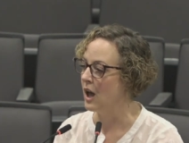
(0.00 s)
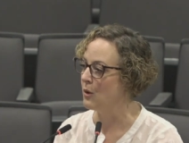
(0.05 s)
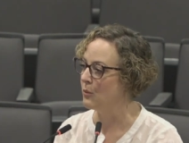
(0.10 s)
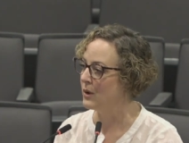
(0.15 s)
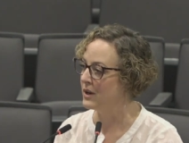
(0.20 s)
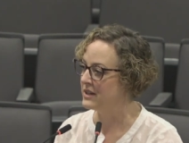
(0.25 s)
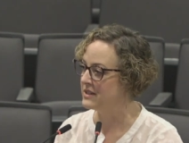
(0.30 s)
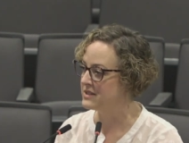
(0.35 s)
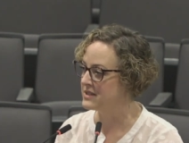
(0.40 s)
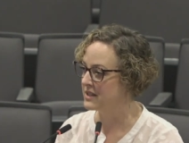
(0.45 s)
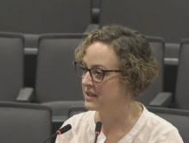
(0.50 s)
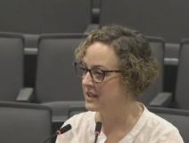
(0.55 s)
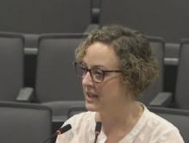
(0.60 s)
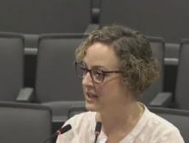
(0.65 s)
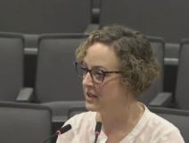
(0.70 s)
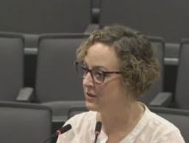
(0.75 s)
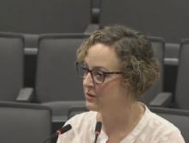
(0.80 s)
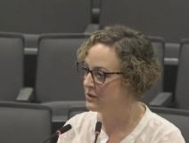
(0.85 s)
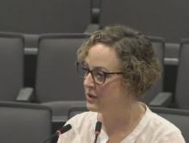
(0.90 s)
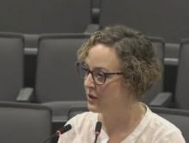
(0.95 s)
I wanted to
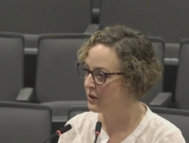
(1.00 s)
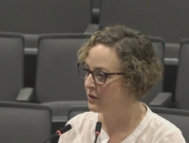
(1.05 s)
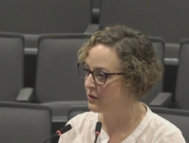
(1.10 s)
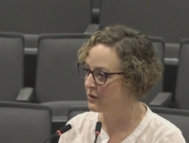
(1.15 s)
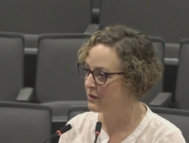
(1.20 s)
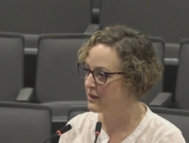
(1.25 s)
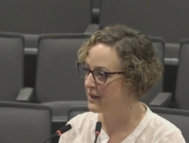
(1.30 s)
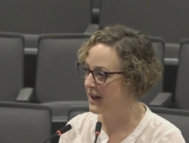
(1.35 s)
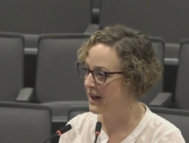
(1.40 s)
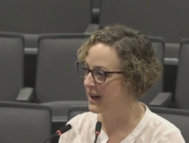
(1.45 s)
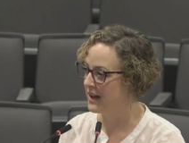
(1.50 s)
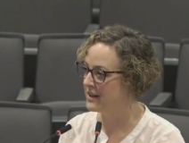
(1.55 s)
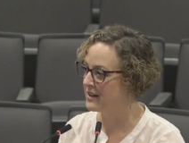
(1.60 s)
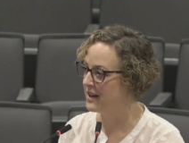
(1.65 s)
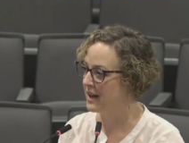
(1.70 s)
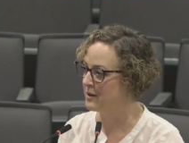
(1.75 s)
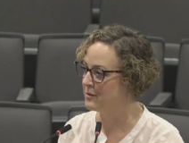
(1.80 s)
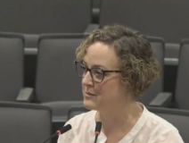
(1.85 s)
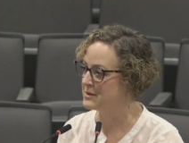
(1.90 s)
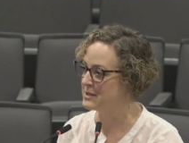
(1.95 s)
let you know that
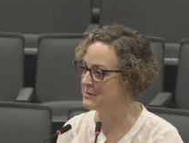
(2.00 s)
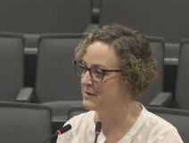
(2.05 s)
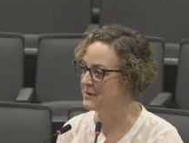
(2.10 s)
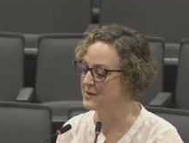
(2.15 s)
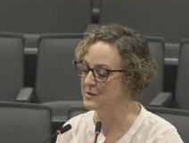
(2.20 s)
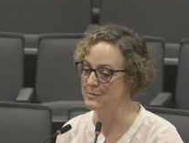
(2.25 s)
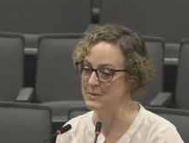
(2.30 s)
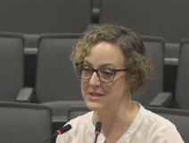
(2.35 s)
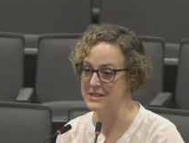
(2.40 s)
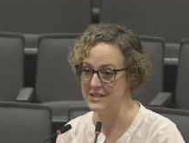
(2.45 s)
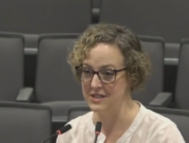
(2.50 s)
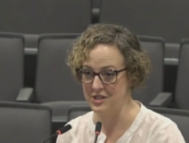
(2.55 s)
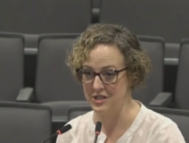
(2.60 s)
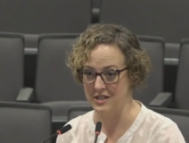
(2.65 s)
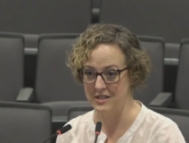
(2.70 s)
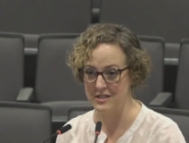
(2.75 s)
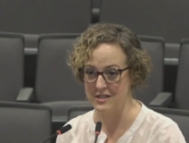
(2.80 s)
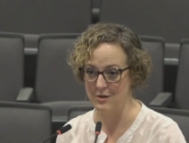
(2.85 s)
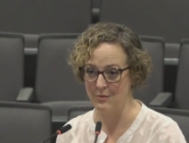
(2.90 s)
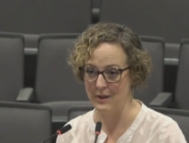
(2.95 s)
some of the
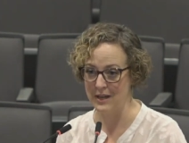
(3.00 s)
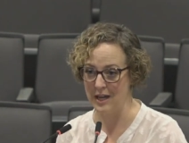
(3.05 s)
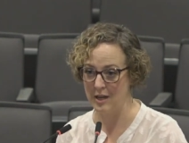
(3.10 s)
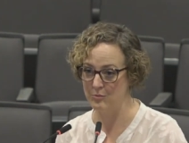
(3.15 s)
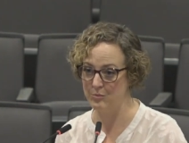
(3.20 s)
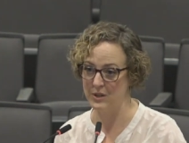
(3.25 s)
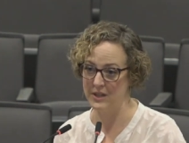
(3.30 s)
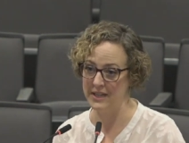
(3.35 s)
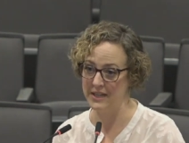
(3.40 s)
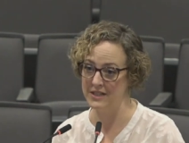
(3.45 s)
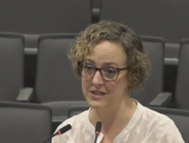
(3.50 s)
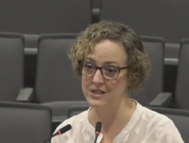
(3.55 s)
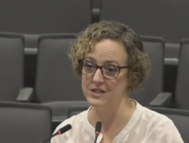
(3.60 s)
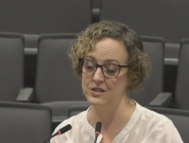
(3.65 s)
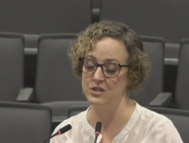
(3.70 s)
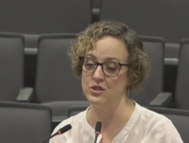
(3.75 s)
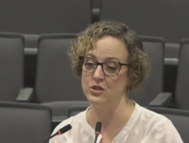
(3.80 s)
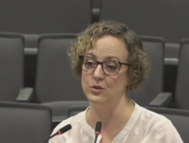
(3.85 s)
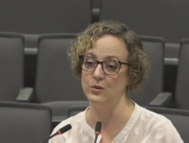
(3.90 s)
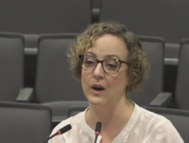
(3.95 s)
positions that we had
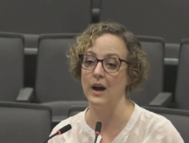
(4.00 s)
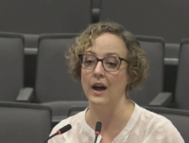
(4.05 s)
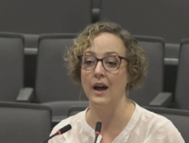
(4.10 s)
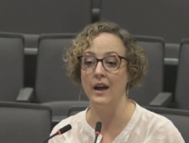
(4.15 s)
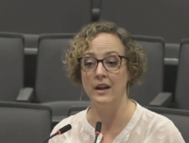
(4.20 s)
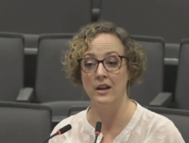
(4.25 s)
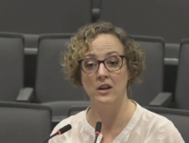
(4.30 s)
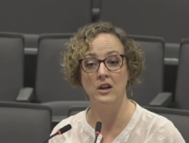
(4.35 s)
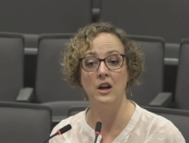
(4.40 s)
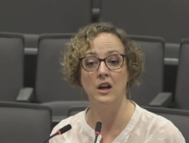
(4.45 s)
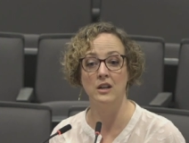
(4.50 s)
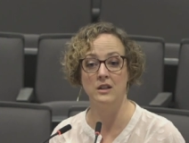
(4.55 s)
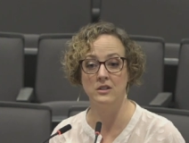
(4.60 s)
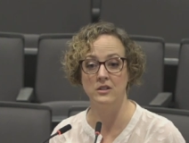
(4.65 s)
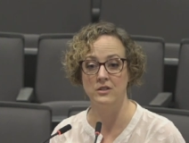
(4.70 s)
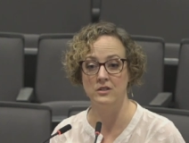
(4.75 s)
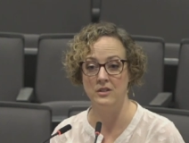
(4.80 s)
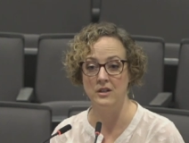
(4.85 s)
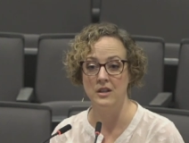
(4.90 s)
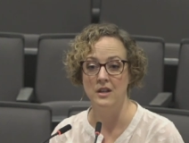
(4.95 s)
planned to hire
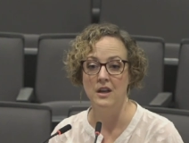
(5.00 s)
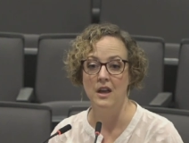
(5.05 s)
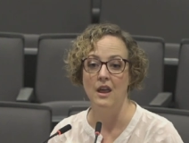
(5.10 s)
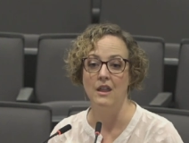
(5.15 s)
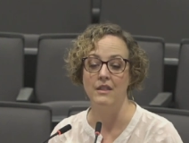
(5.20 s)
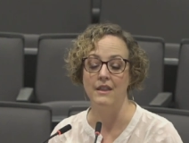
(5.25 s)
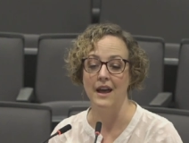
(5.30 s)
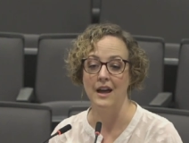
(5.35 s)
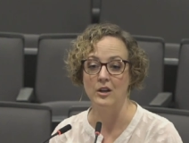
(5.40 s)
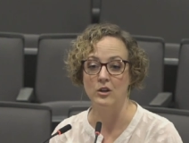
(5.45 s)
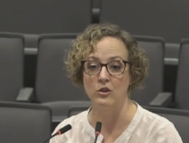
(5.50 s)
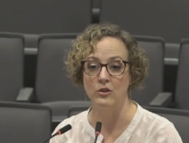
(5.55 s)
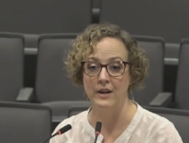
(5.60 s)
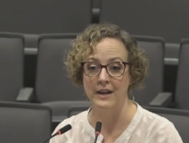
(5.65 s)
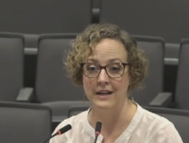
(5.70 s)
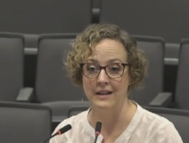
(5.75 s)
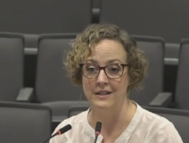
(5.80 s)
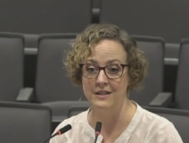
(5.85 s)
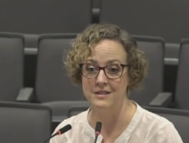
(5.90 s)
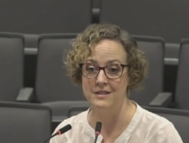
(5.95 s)
under that
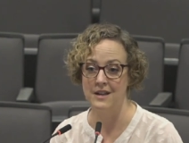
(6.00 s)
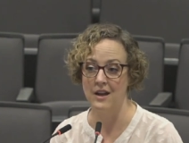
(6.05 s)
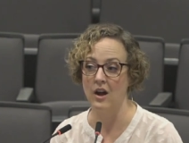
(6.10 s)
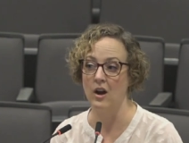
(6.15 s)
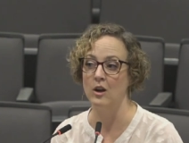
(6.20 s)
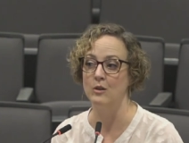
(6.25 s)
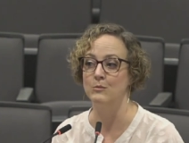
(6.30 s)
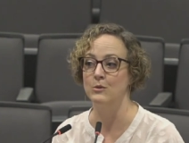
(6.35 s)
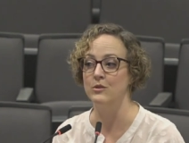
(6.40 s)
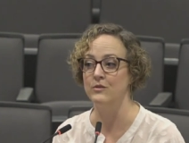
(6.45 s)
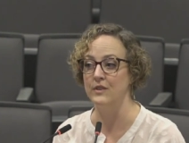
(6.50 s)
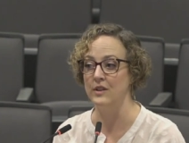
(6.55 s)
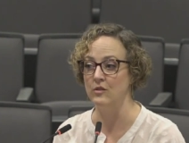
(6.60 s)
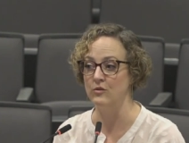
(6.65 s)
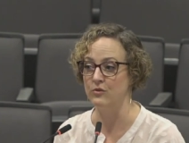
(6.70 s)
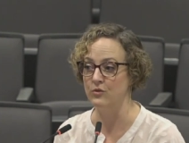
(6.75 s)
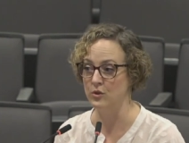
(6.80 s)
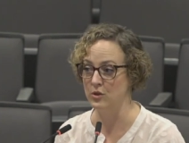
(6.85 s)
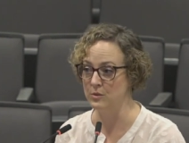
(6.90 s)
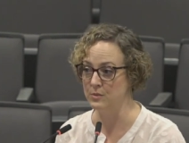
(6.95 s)
grant are
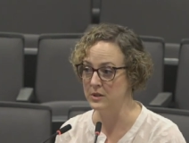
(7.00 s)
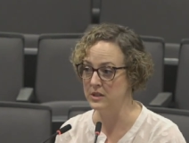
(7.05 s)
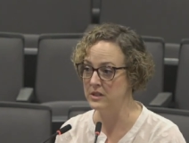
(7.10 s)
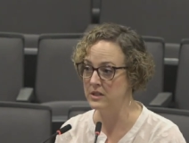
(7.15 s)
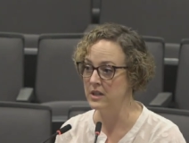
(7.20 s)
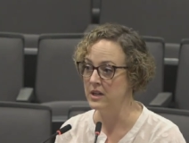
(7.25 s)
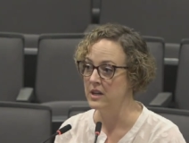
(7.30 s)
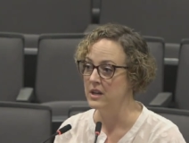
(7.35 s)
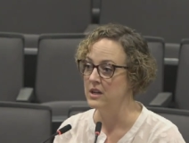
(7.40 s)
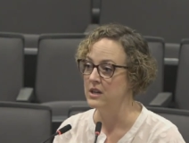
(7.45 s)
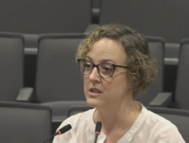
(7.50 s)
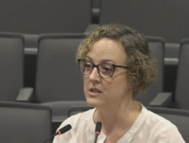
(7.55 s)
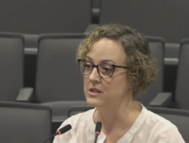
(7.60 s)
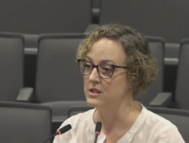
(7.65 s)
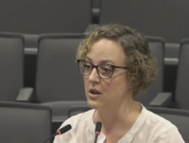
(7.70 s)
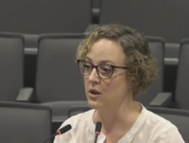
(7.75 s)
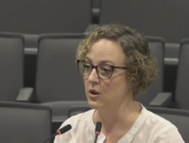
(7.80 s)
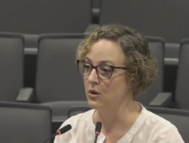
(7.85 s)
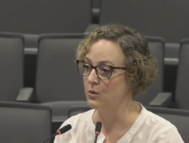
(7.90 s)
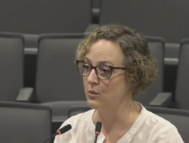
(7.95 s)
moving forward.
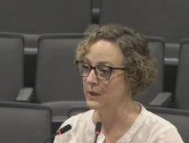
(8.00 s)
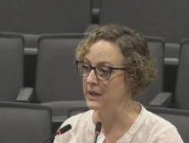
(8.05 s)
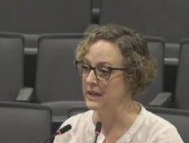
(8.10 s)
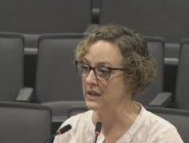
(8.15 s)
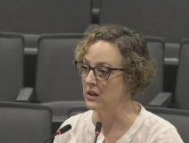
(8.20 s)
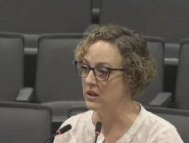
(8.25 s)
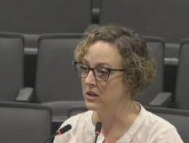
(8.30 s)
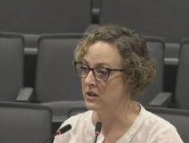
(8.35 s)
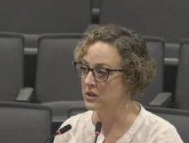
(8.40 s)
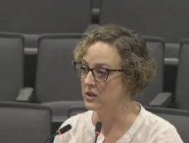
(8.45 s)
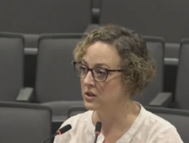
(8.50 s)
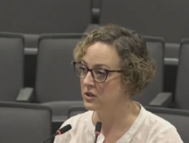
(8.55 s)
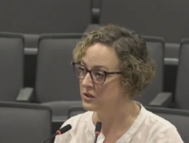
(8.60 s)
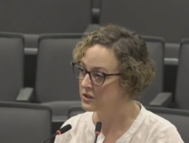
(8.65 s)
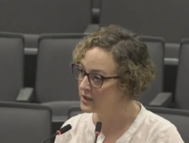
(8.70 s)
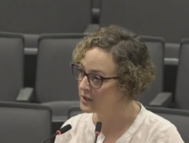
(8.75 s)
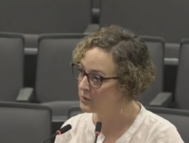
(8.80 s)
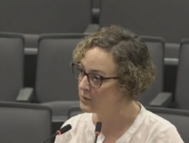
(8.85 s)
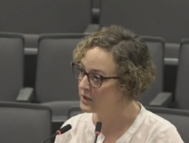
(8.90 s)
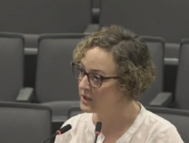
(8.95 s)
So we are
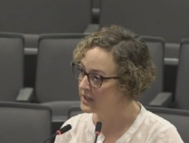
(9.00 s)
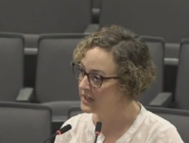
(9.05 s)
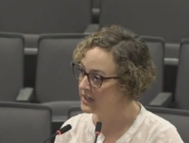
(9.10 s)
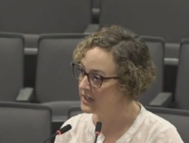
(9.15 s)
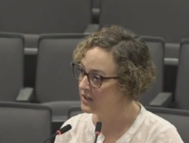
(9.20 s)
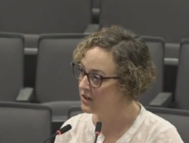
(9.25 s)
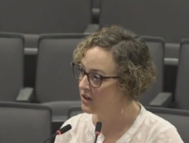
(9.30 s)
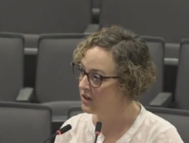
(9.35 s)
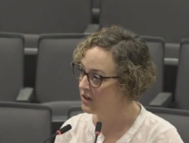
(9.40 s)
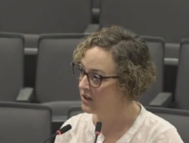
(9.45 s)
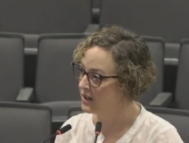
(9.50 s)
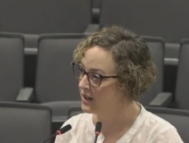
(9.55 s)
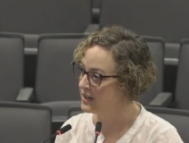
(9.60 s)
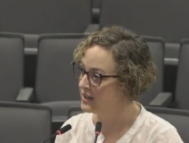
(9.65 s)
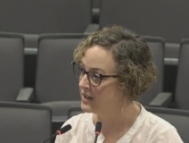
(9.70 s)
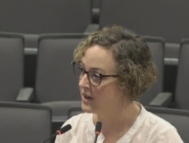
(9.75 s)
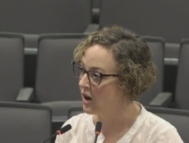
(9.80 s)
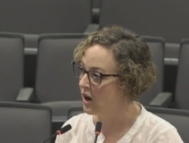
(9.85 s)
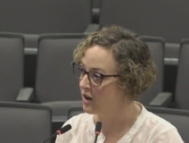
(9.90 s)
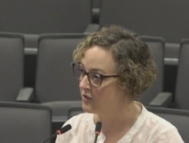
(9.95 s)
currently working
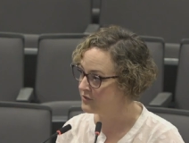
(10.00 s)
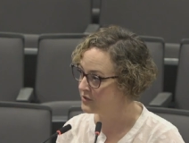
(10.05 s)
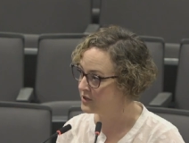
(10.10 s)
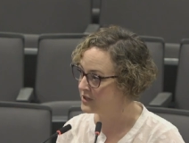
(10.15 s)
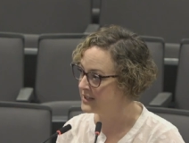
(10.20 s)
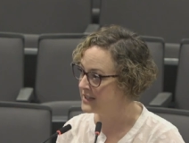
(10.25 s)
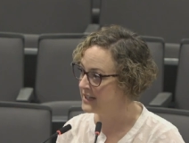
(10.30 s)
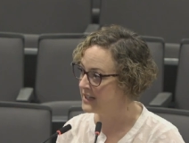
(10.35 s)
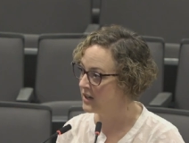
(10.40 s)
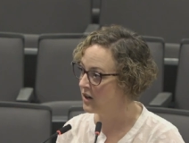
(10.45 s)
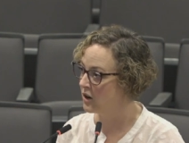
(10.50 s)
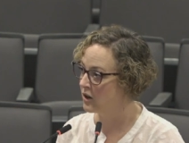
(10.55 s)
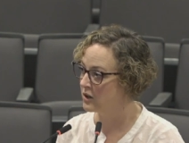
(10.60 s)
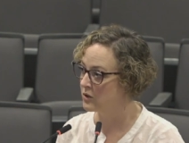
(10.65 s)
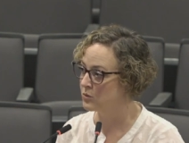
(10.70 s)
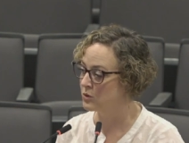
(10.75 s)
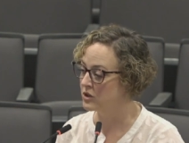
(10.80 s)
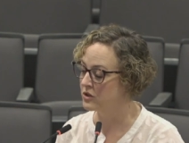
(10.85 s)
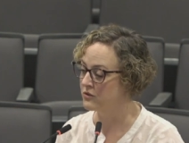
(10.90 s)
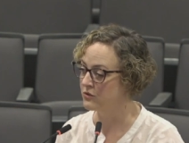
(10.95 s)
on offering
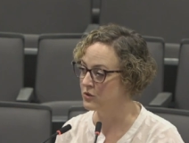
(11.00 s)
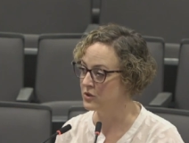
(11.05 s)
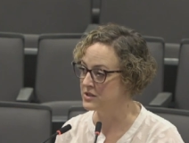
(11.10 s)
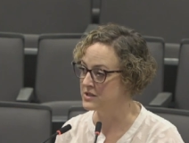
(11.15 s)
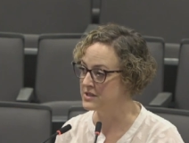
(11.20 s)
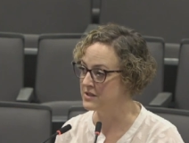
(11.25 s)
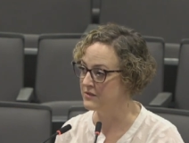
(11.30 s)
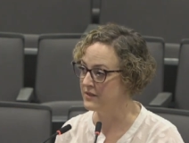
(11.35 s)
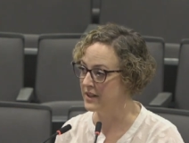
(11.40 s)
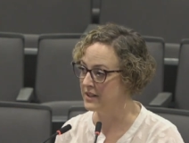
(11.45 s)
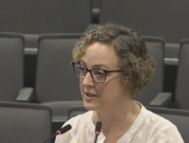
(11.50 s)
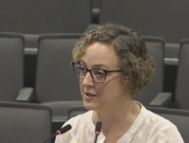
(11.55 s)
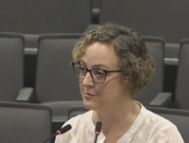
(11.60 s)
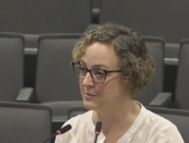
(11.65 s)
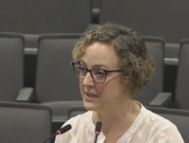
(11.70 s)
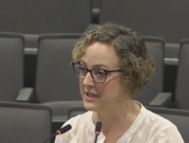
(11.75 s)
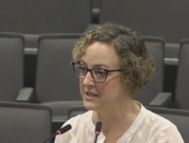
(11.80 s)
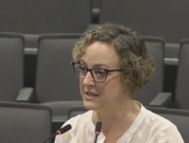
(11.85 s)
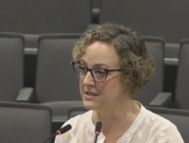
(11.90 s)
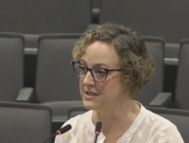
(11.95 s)
our workforce
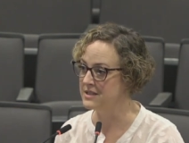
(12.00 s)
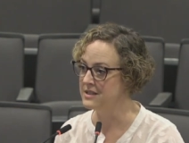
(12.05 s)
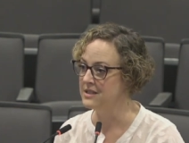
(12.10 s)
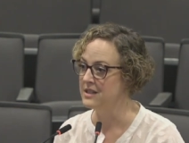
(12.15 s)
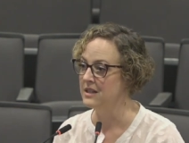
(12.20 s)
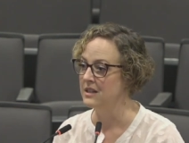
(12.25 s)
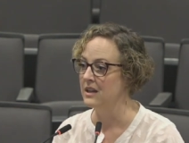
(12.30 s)
development